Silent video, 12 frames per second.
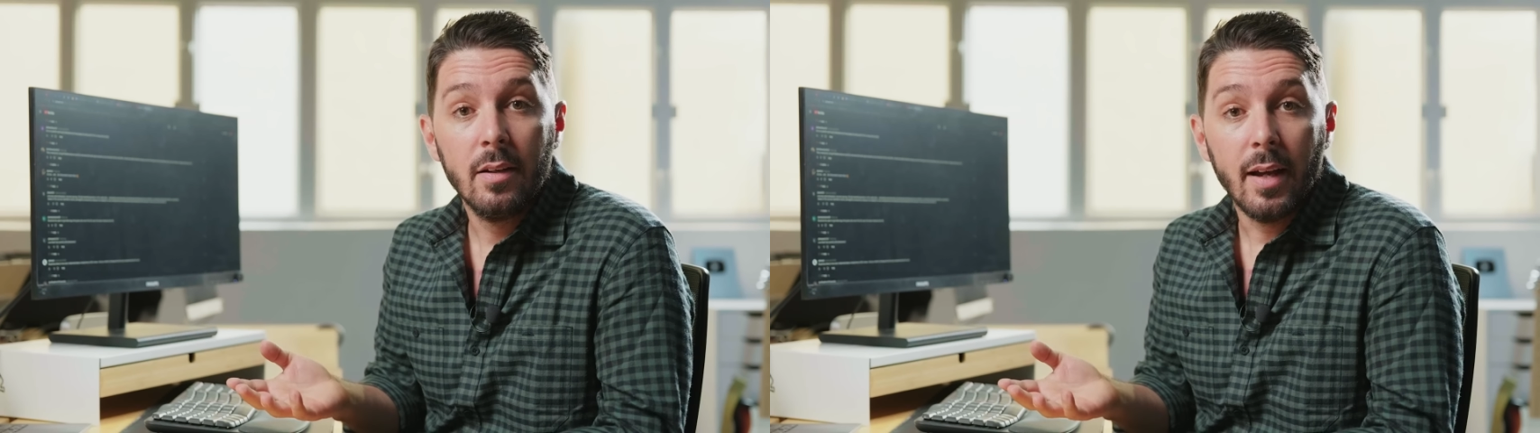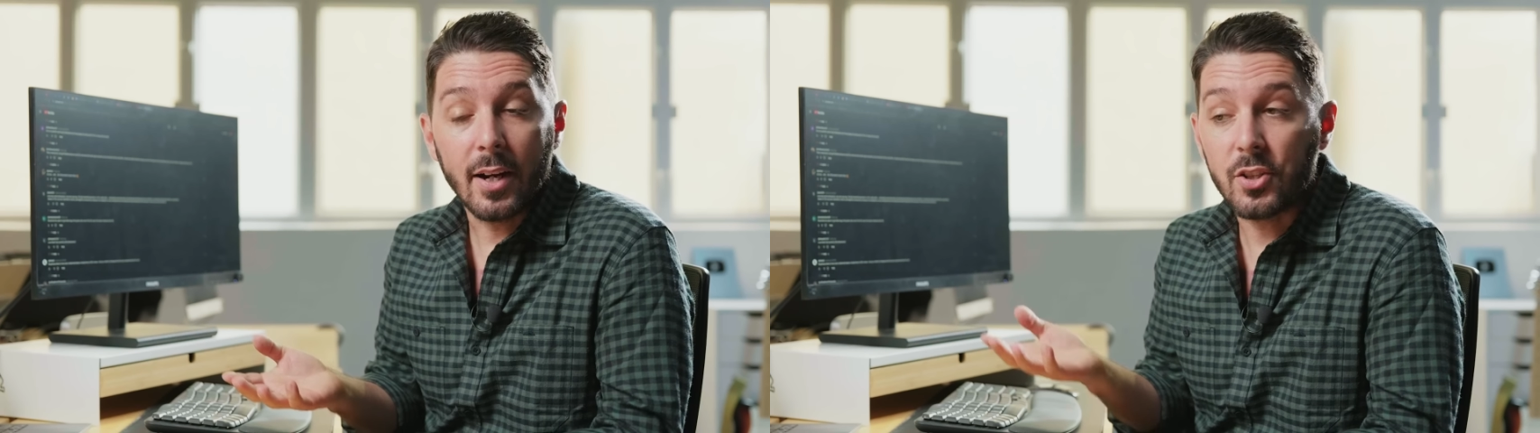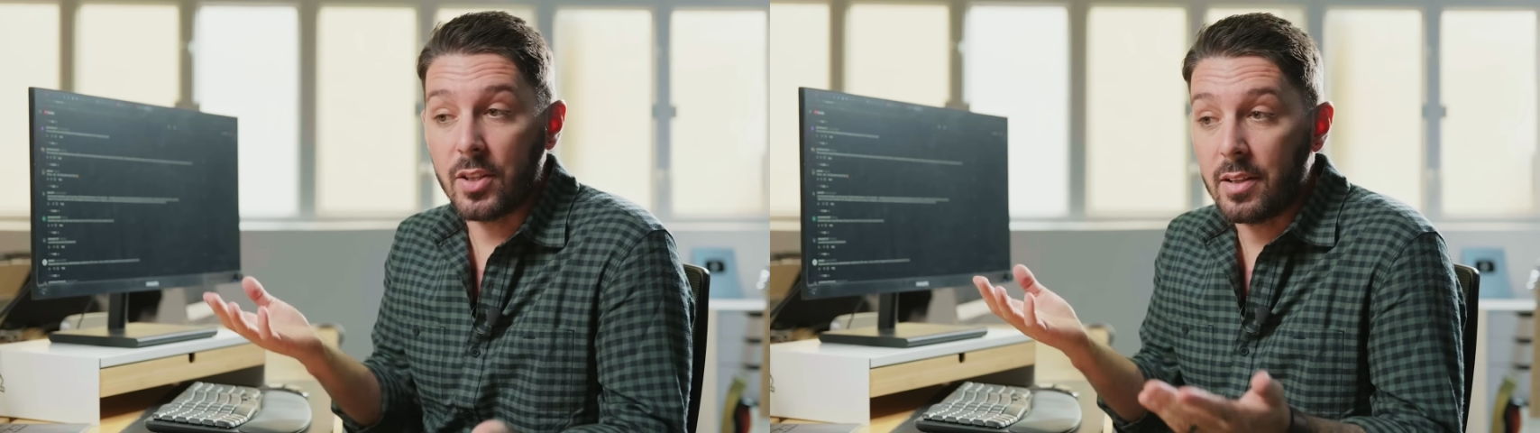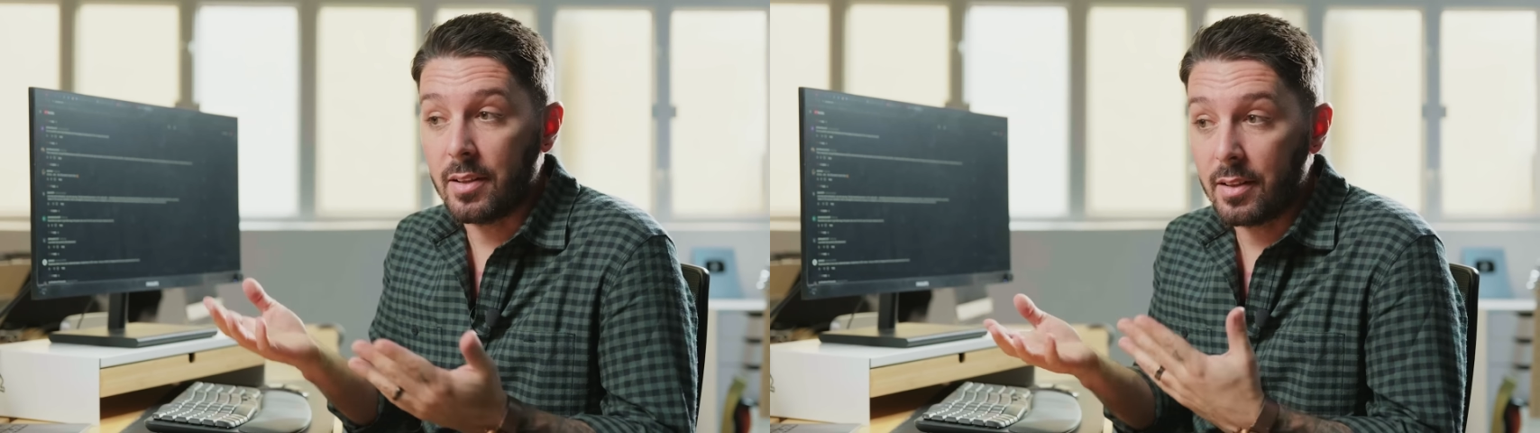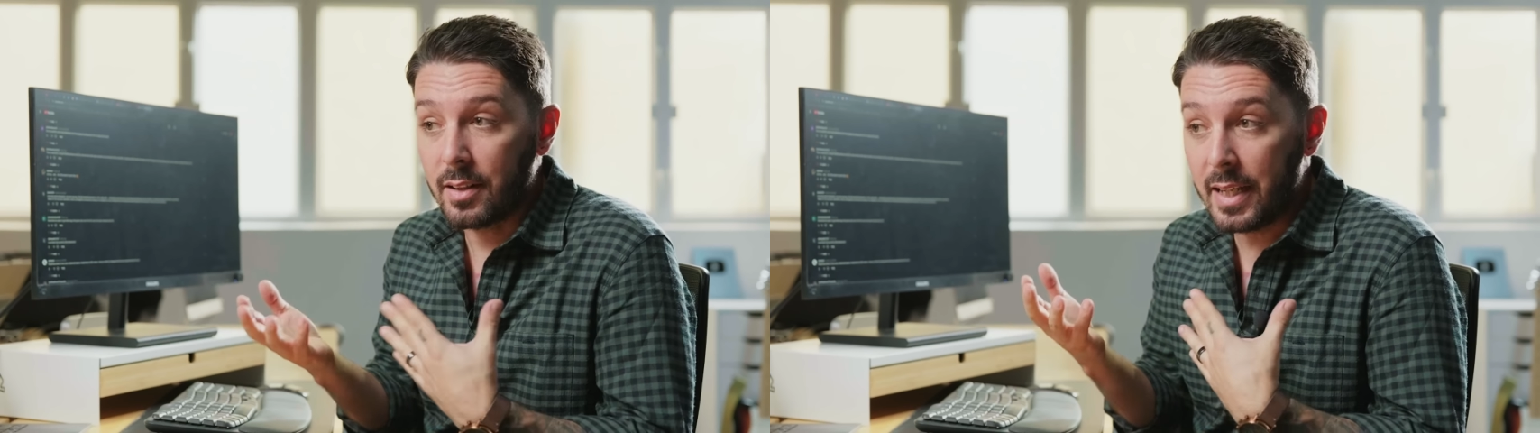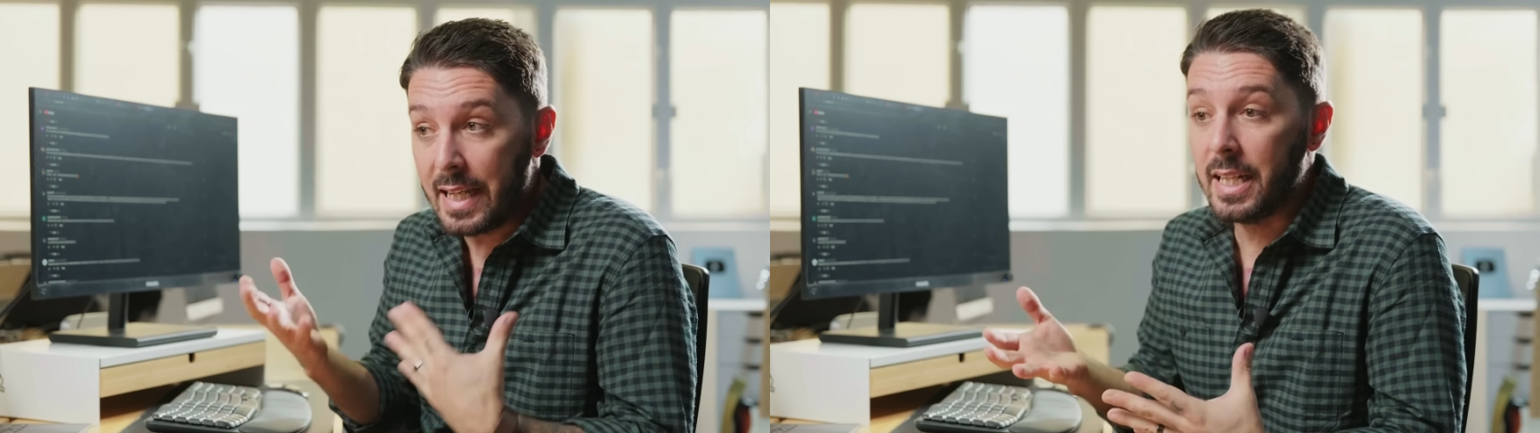Actually,
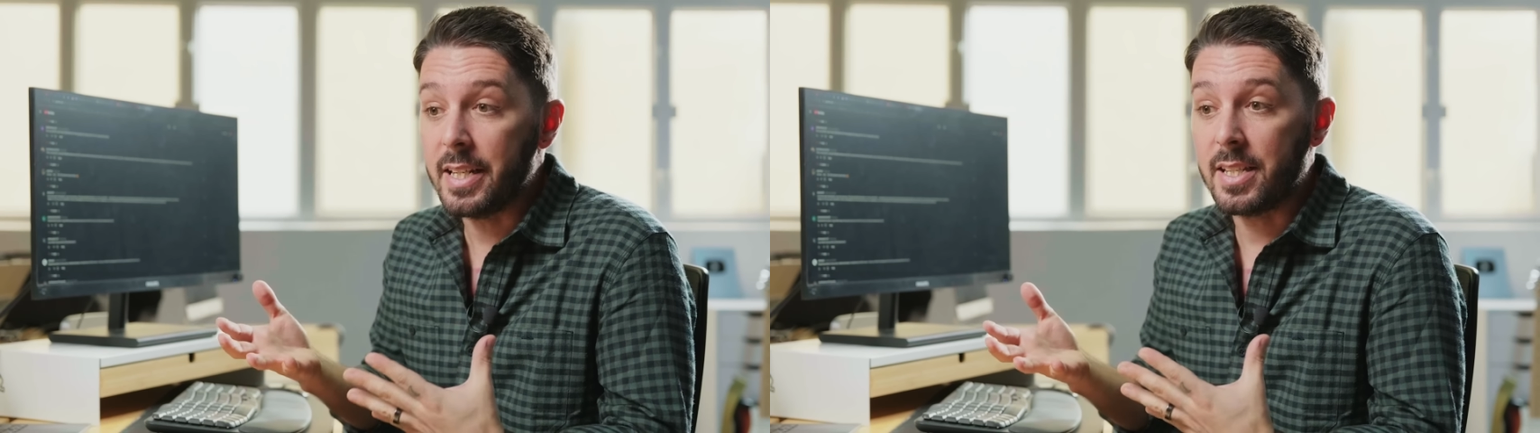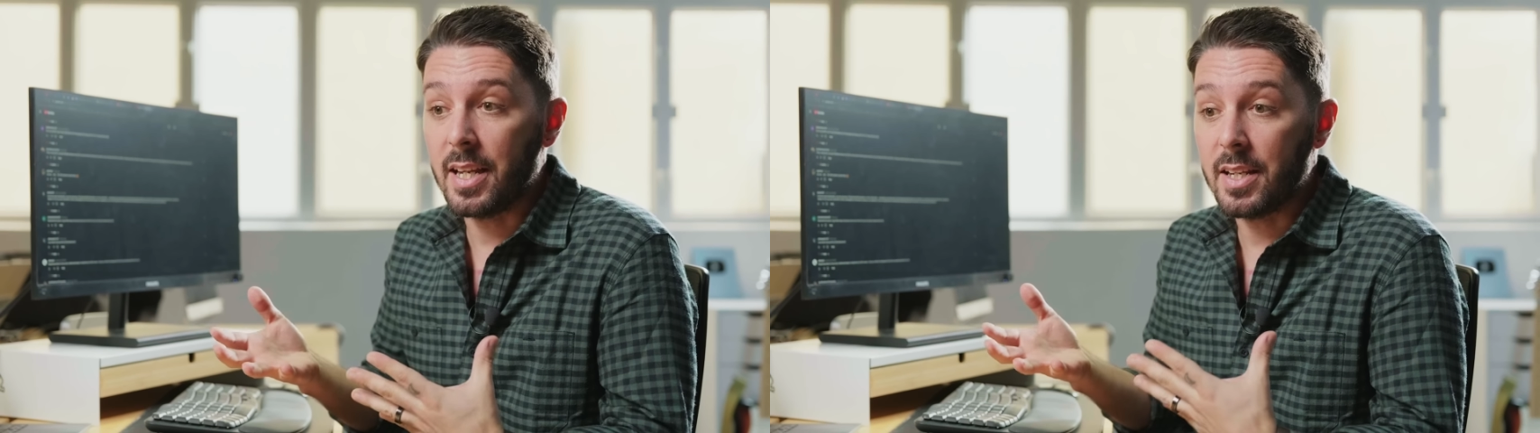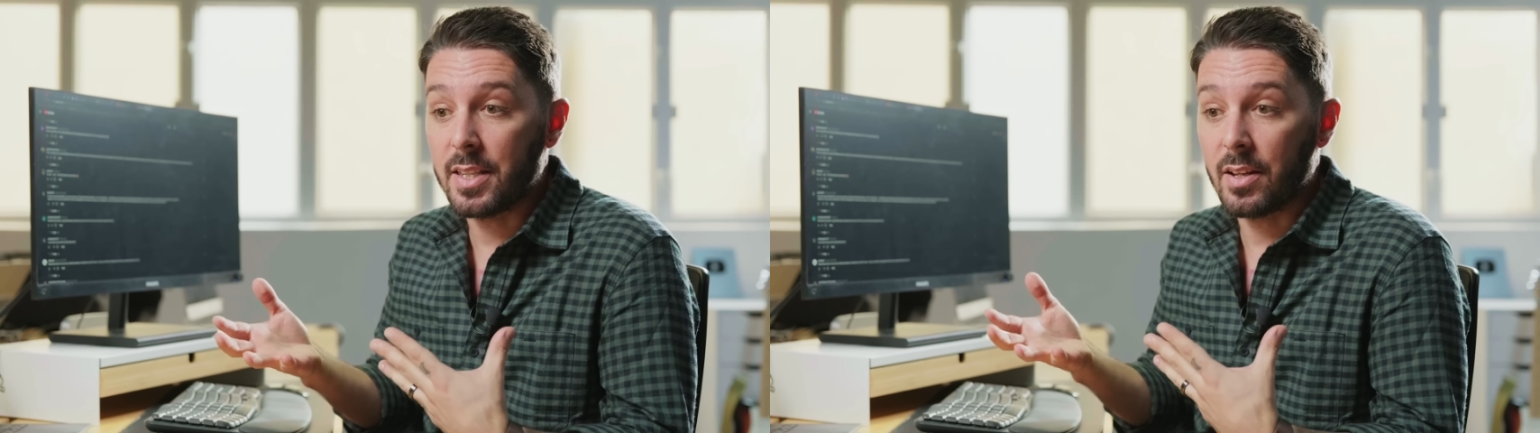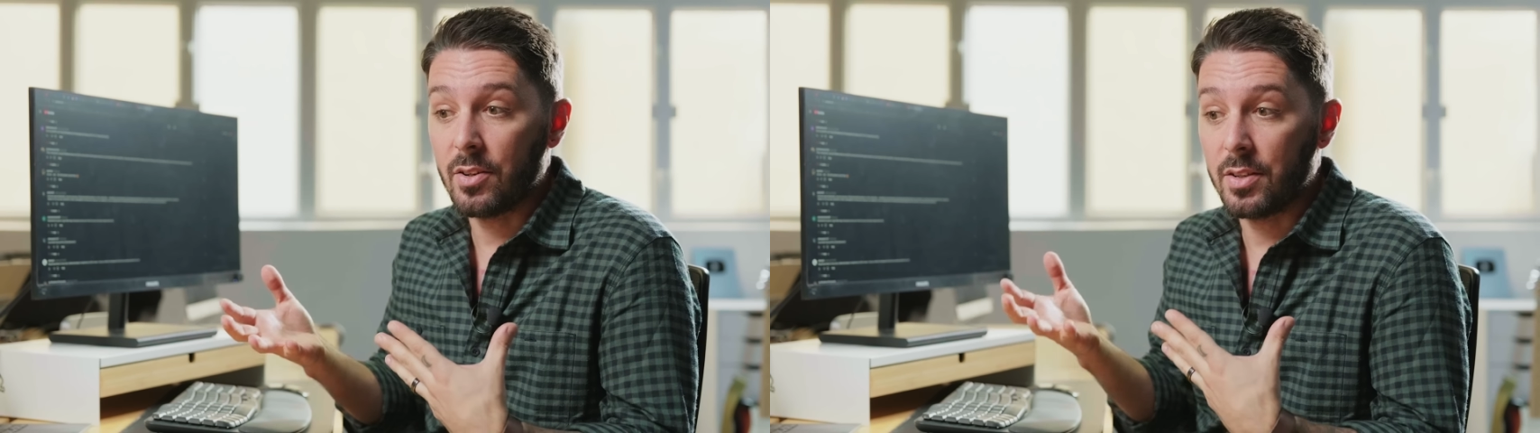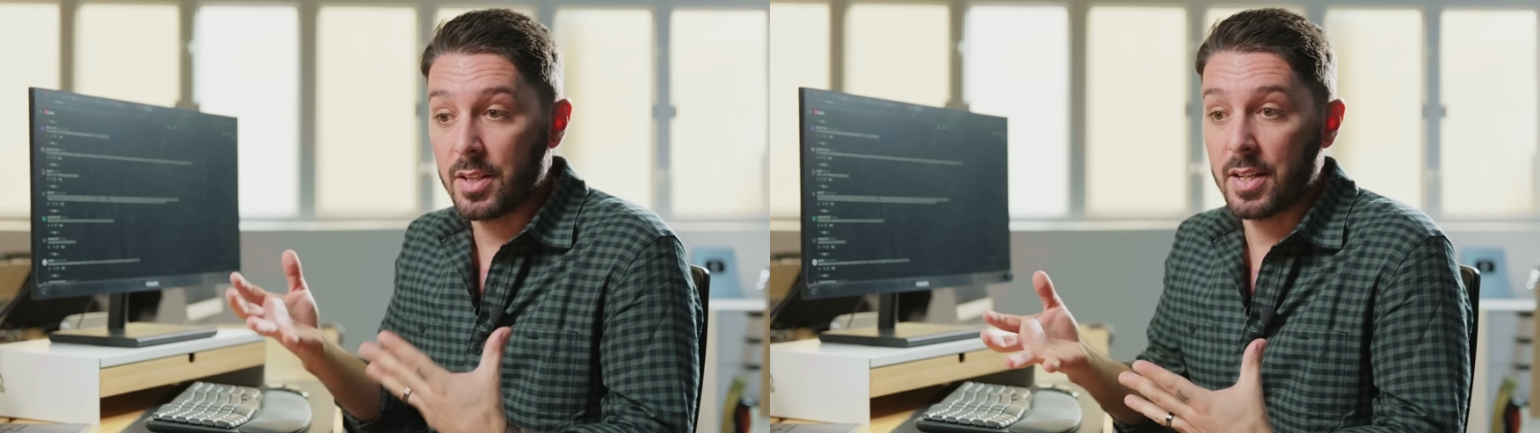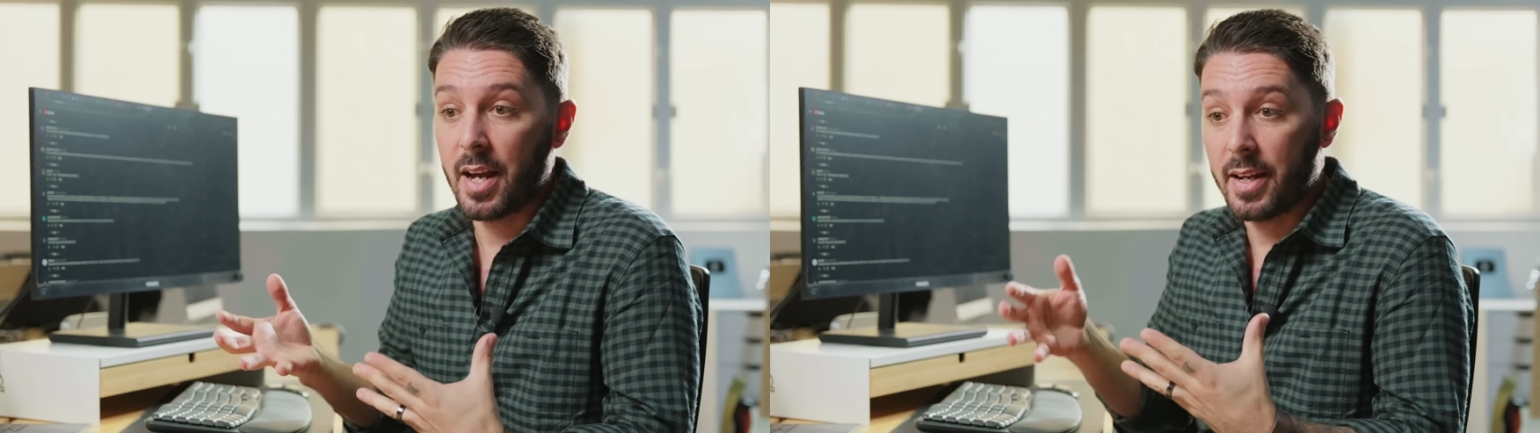EDCs that are
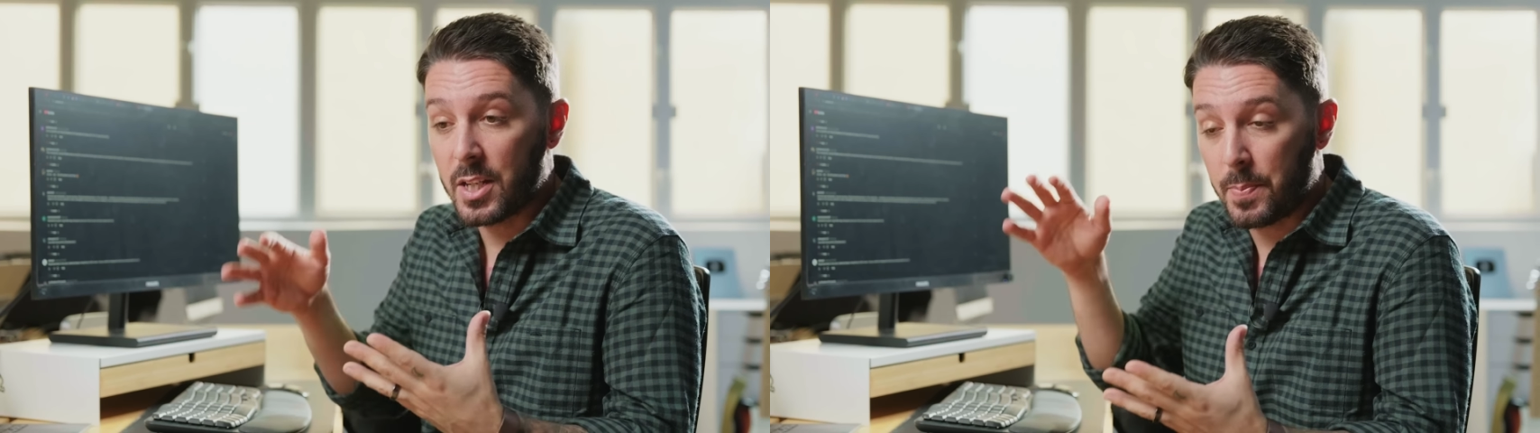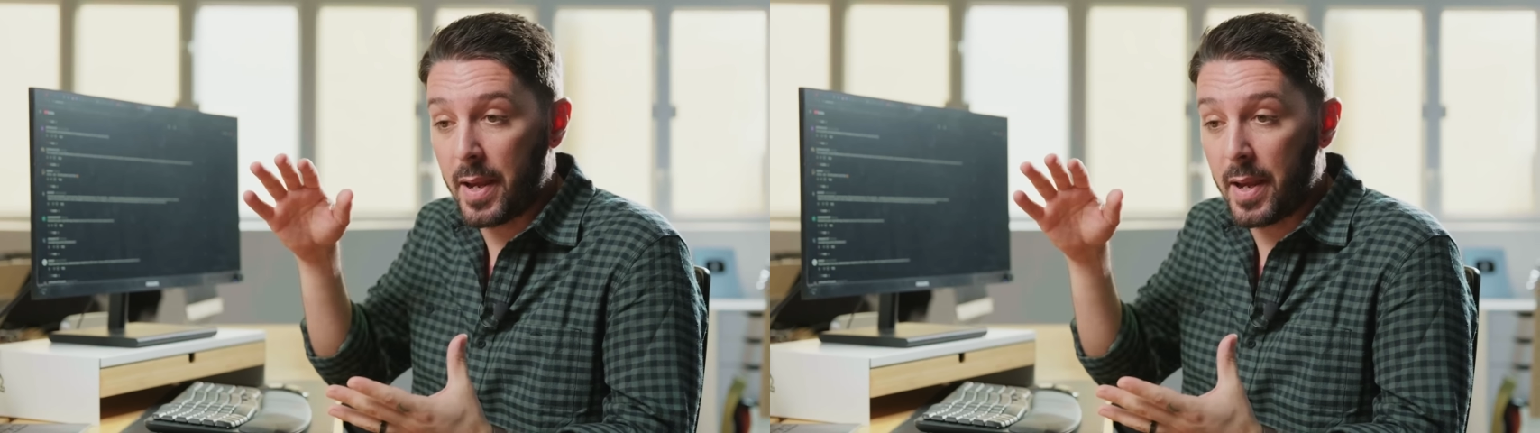designed as